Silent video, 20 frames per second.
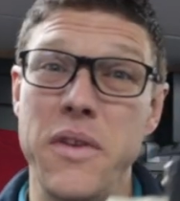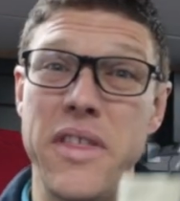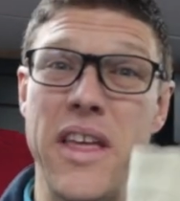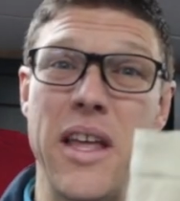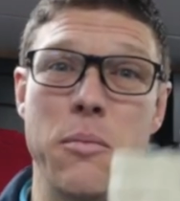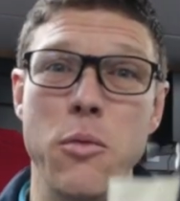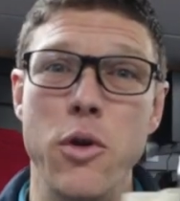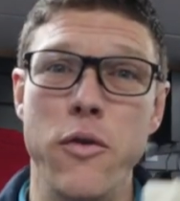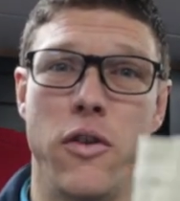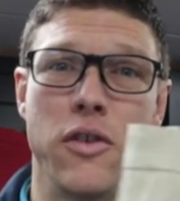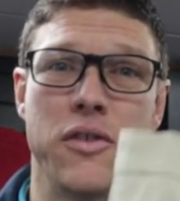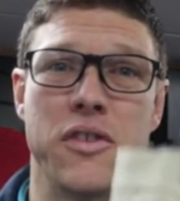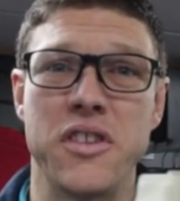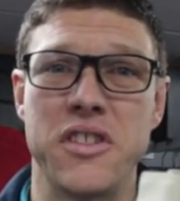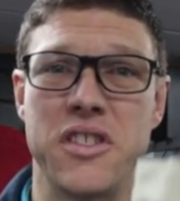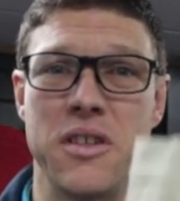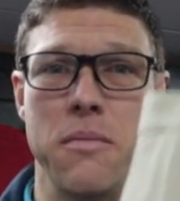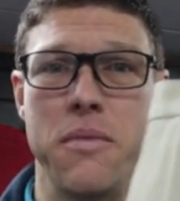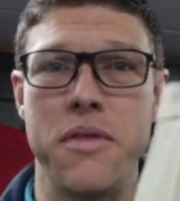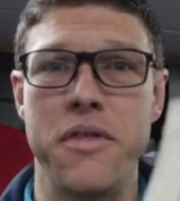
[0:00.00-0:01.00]
We then move on to
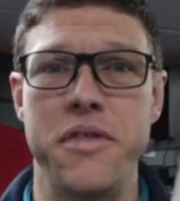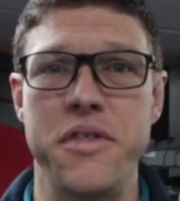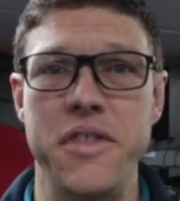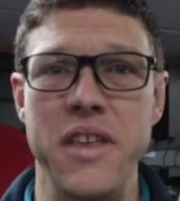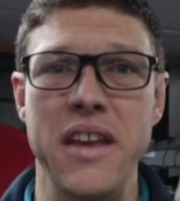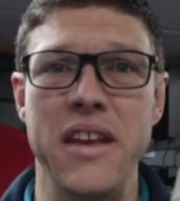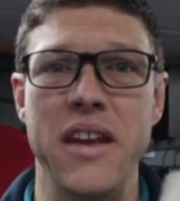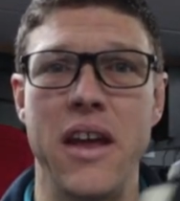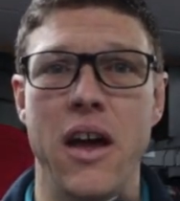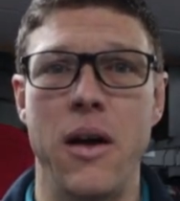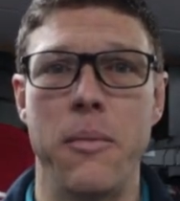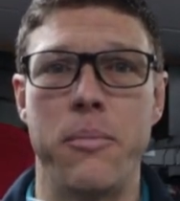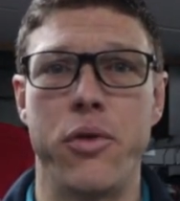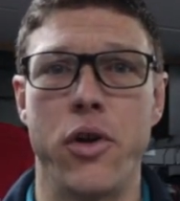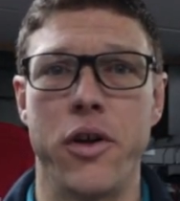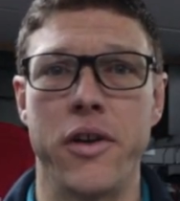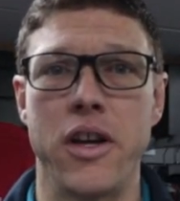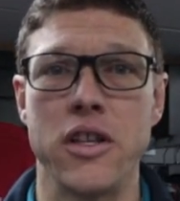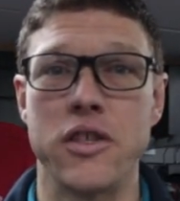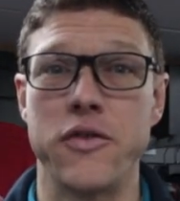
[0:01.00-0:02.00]
some thinner
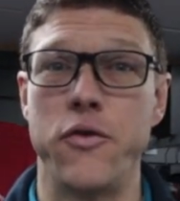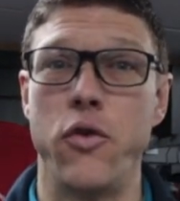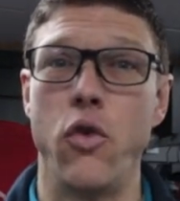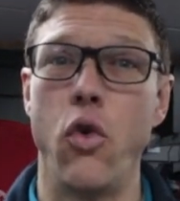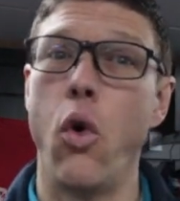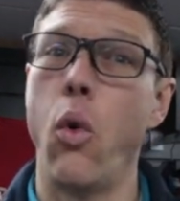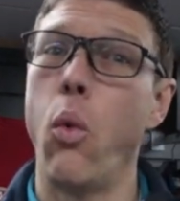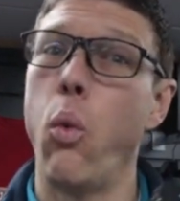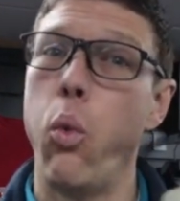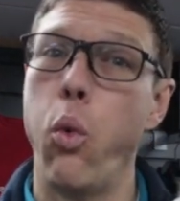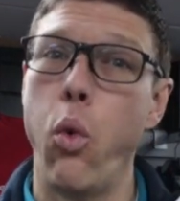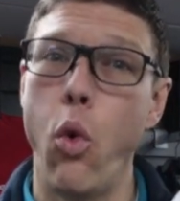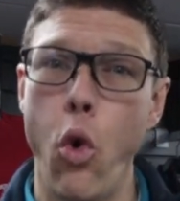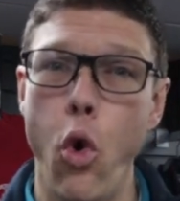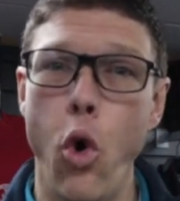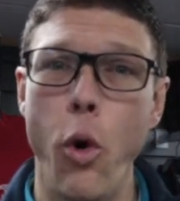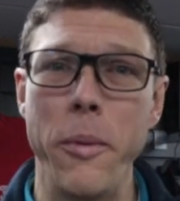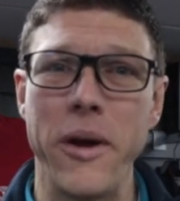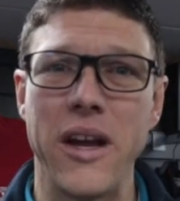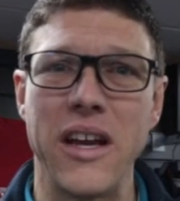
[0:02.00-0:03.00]
products for
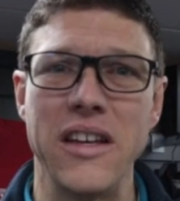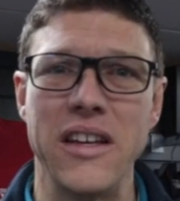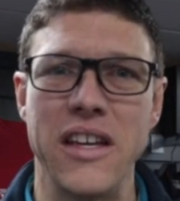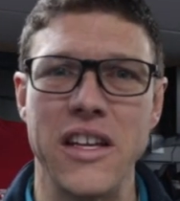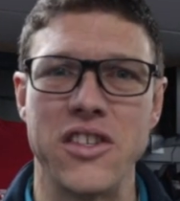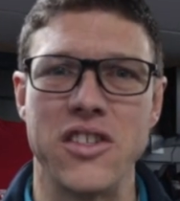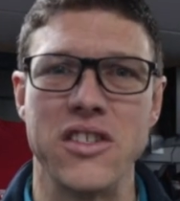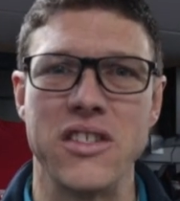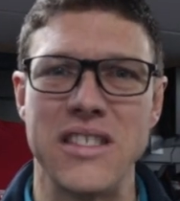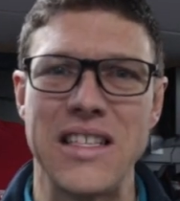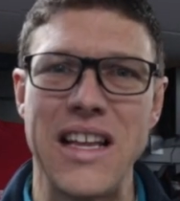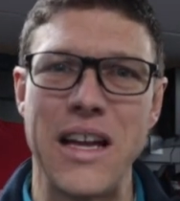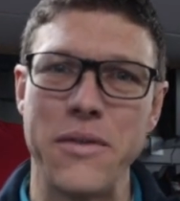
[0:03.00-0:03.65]
warmer conditions.